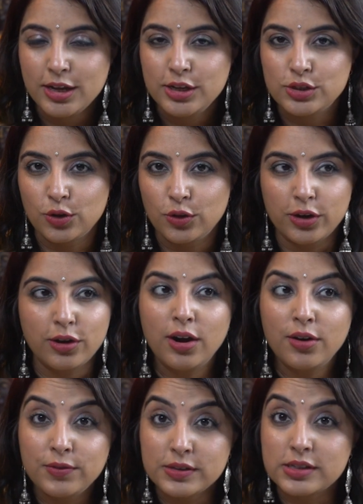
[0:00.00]
So there are
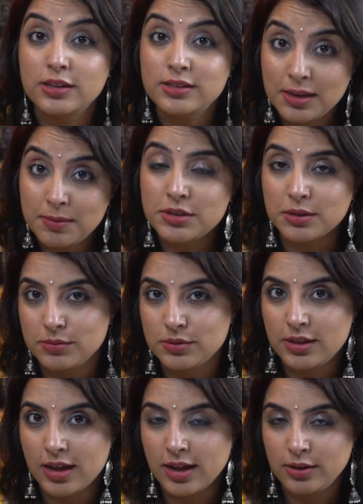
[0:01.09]
physical symptoms
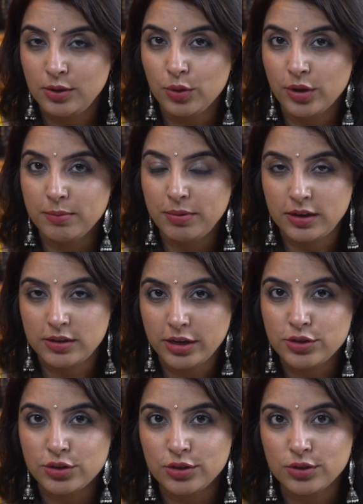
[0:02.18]
that you can pay
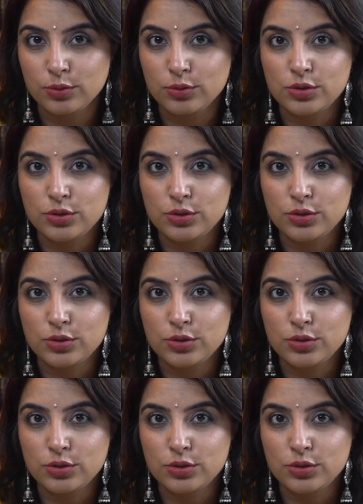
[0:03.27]
attention to.